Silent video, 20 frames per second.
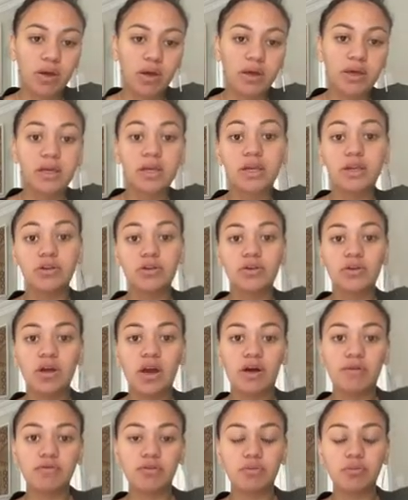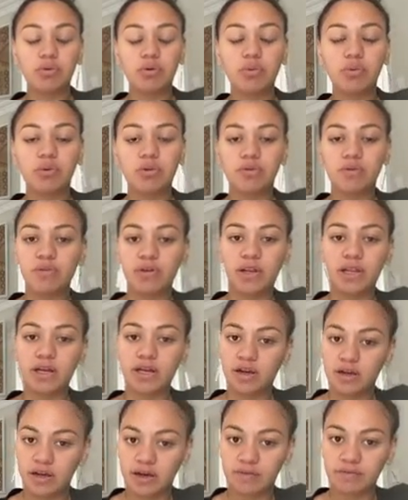getting you comfortable with feeling
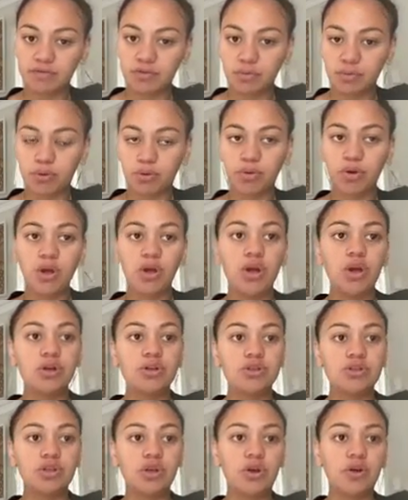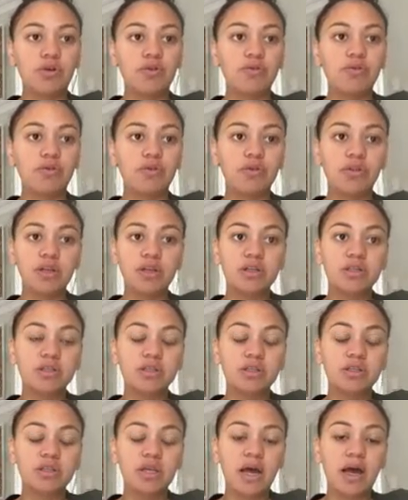uncomfortable. So for this
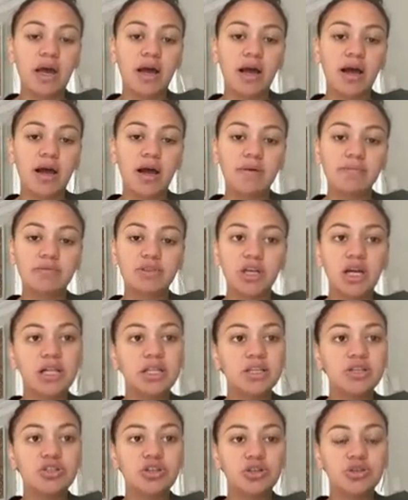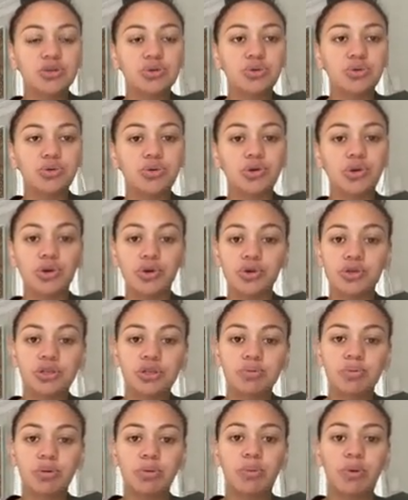challenge, it's called Learn to
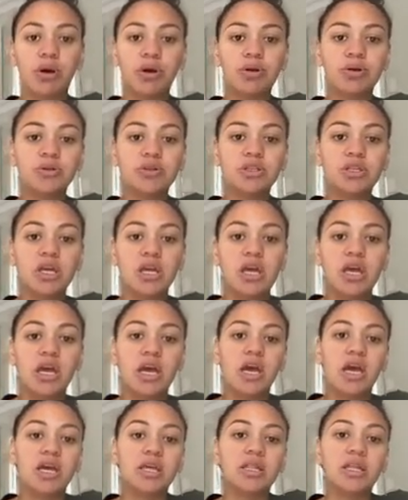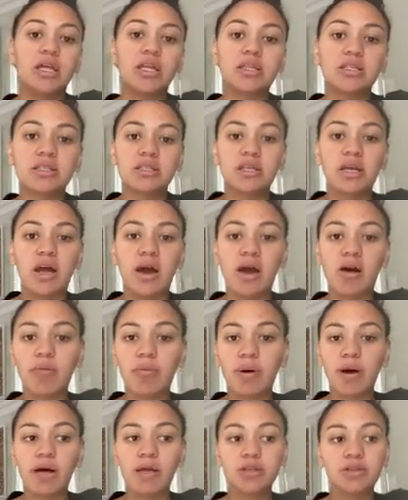Propose, and that's to help
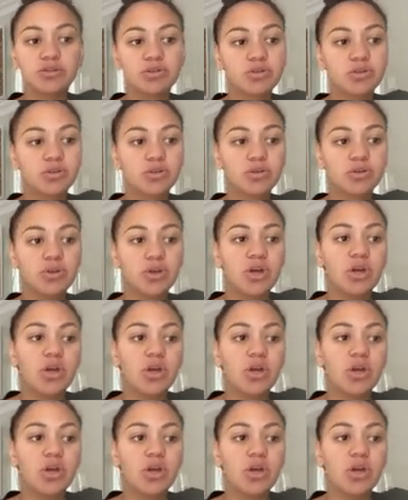us to